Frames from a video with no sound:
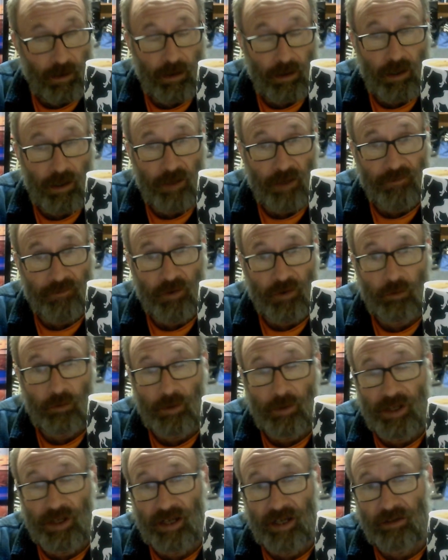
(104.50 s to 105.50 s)
If you
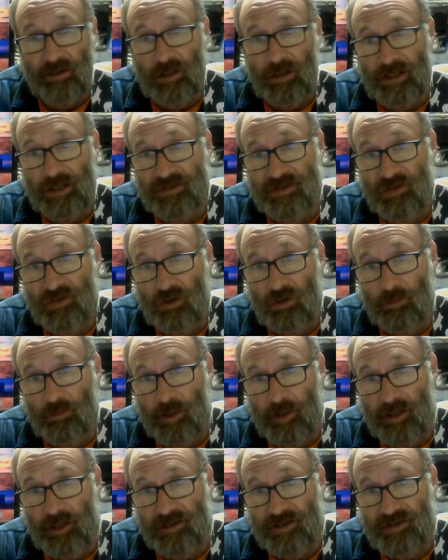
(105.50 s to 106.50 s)
went out last night
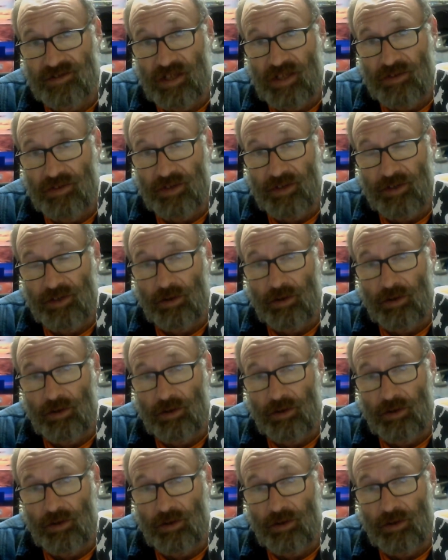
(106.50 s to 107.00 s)
being a Saturday